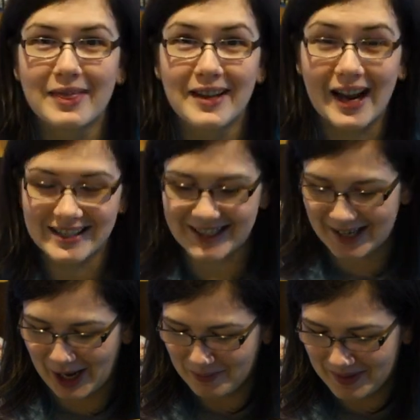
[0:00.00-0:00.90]
Guys, they
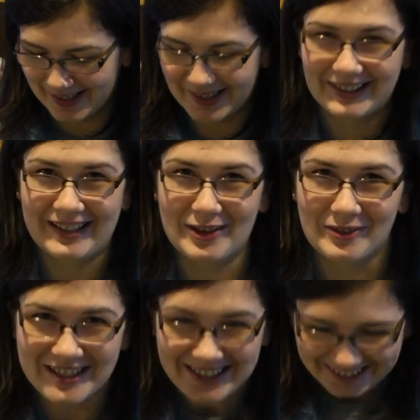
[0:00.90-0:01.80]
gave me a little
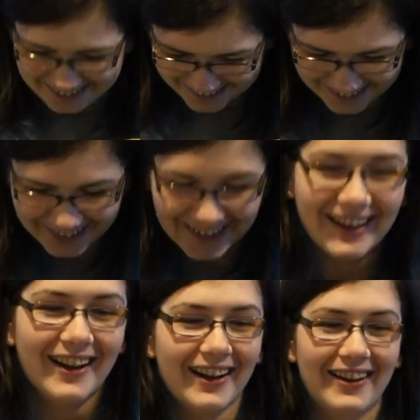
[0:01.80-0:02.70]
gift.
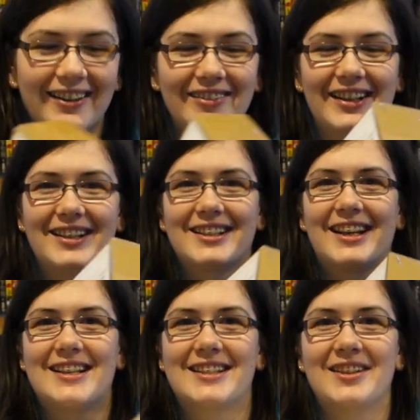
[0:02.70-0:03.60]
Oh my gosh,
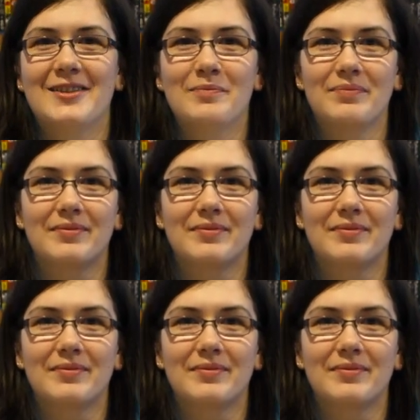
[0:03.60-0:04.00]
okay, so